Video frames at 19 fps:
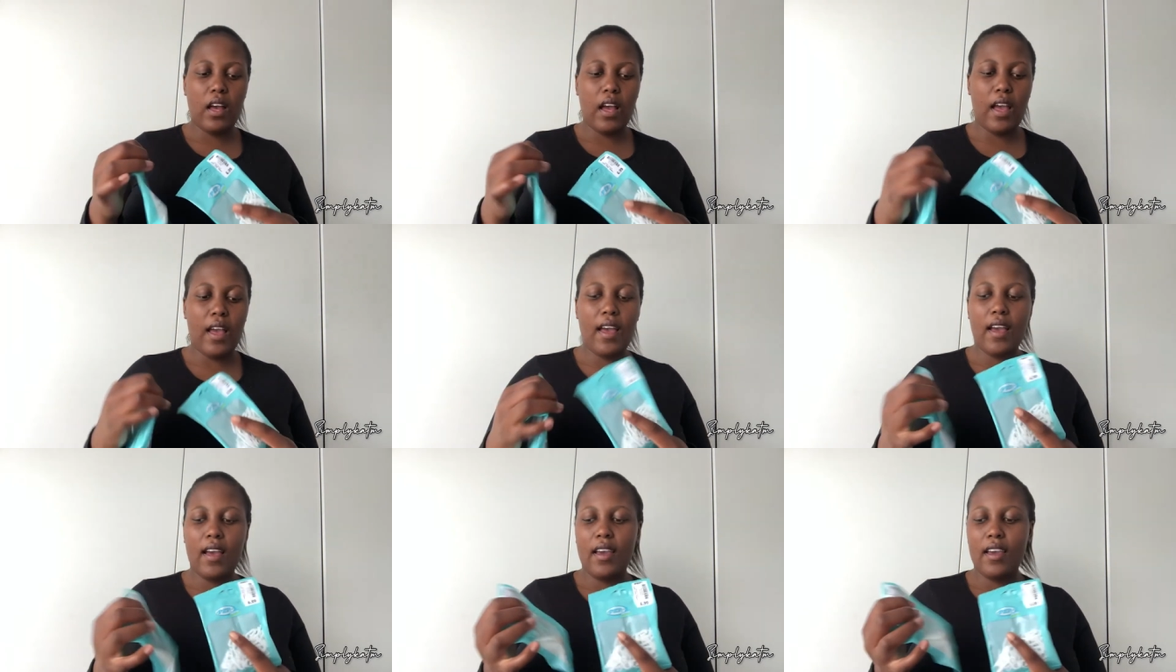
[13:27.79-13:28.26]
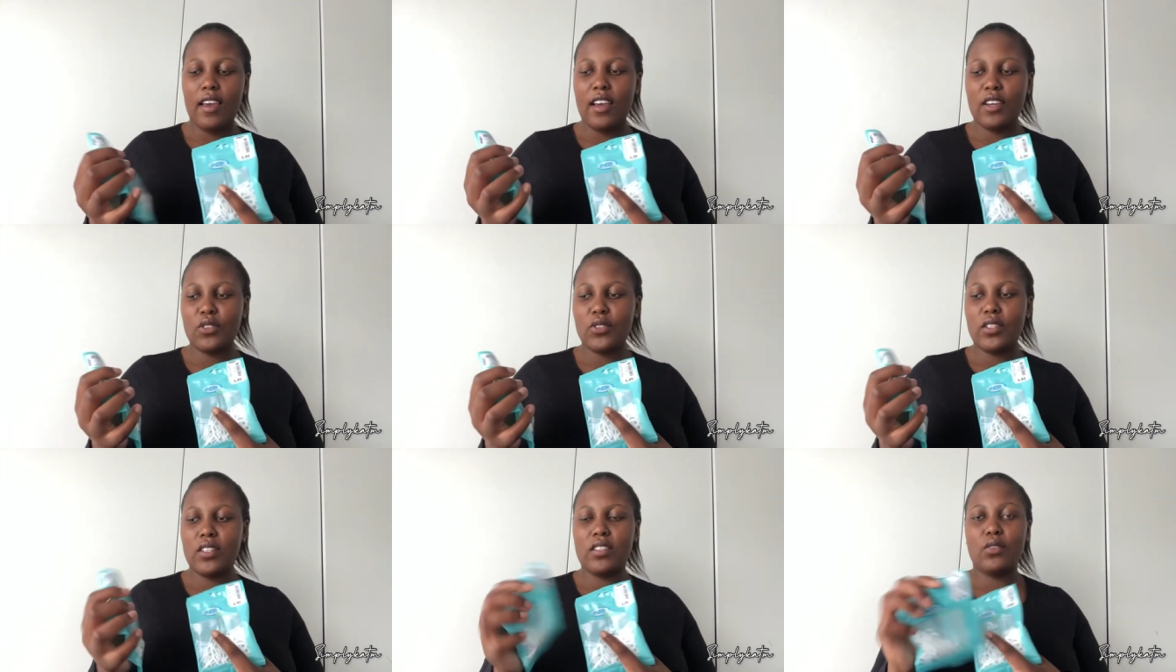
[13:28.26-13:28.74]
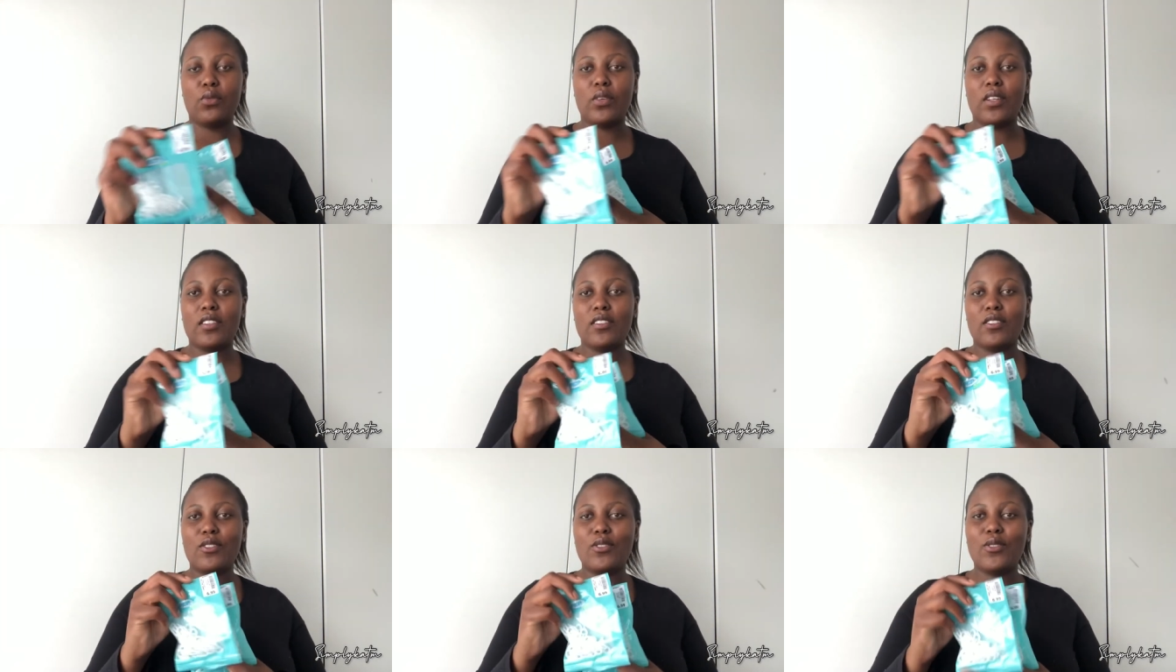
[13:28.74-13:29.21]
i actually
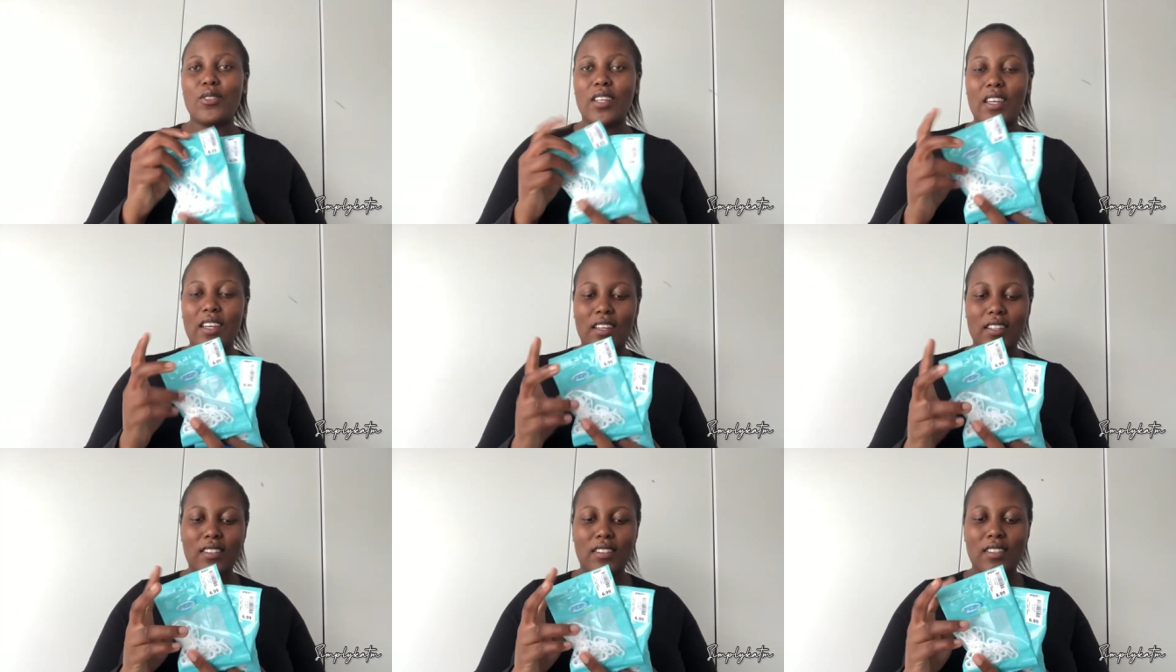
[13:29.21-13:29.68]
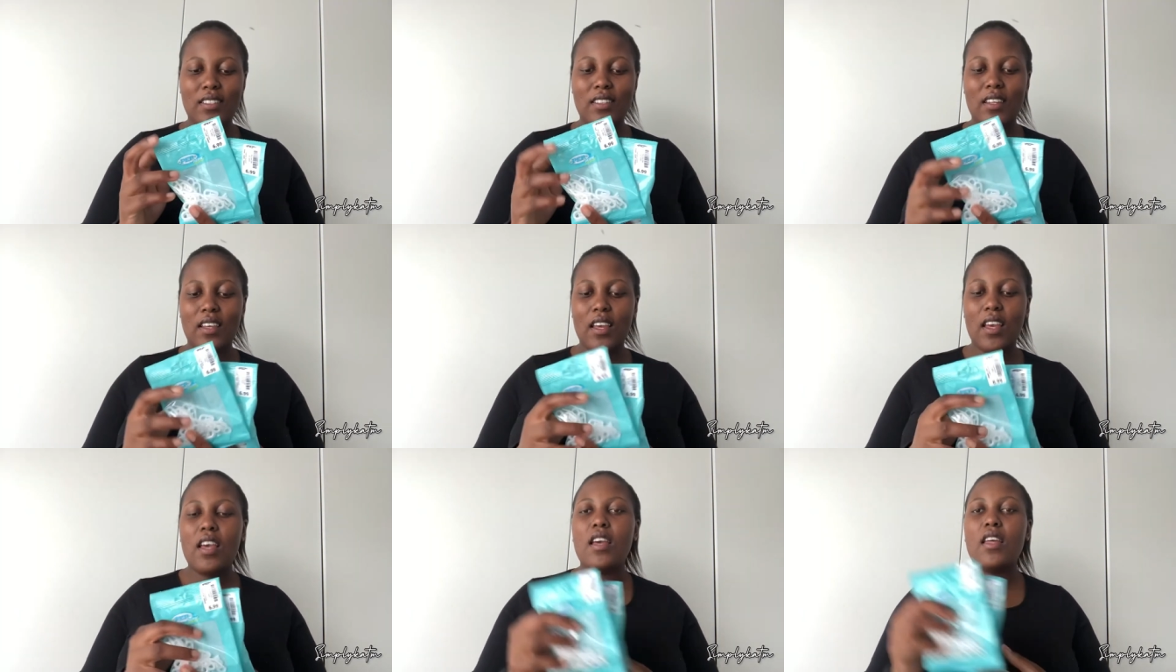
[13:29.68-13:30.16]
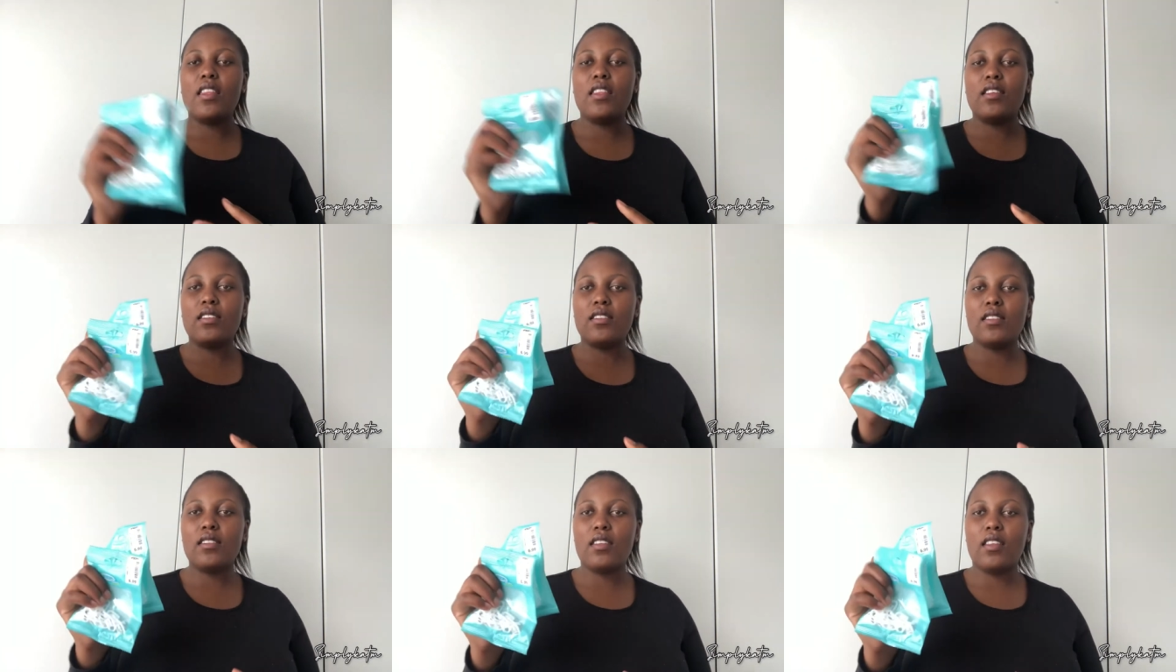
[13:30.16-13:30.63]
went to get
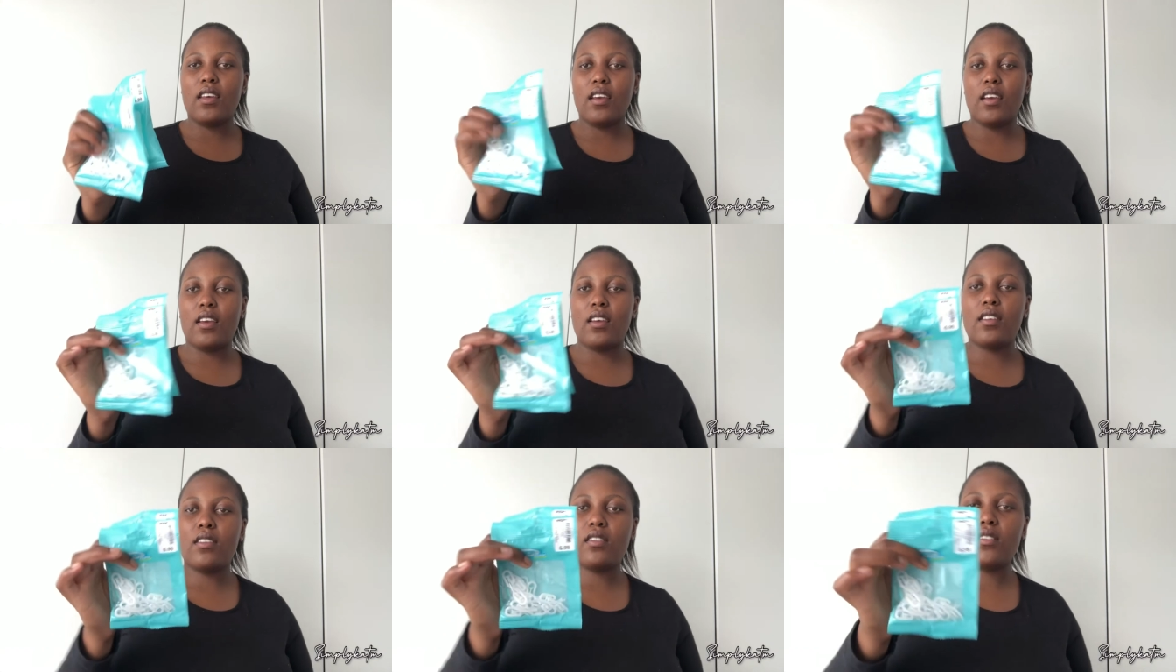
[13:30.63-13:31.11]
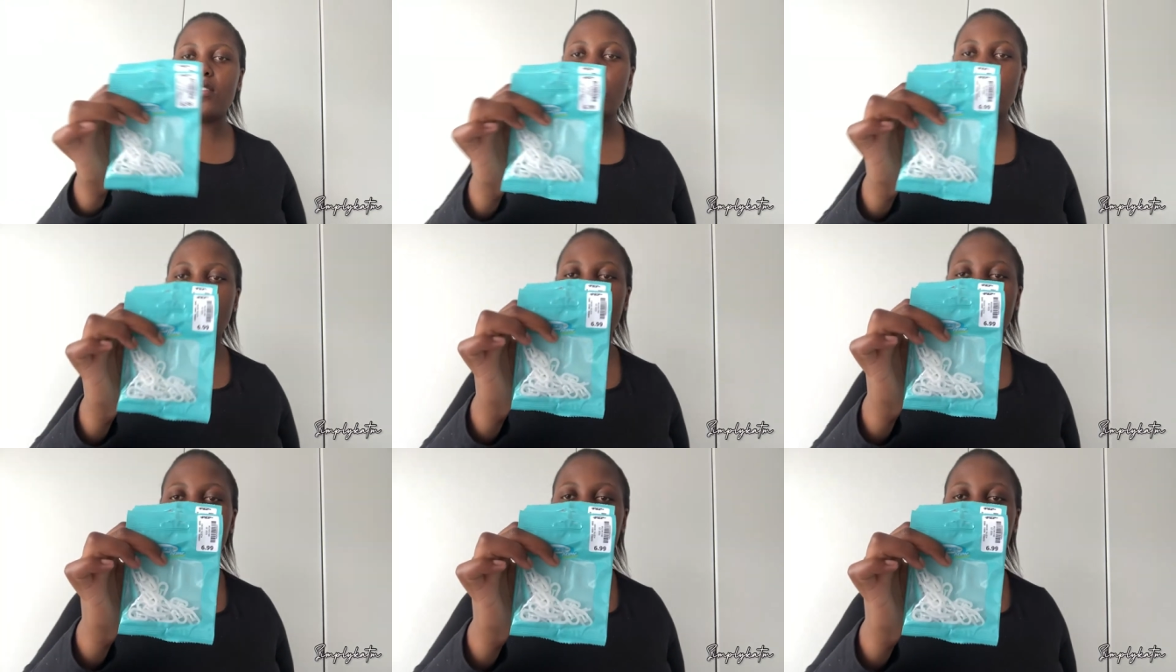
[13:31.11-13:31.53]
these things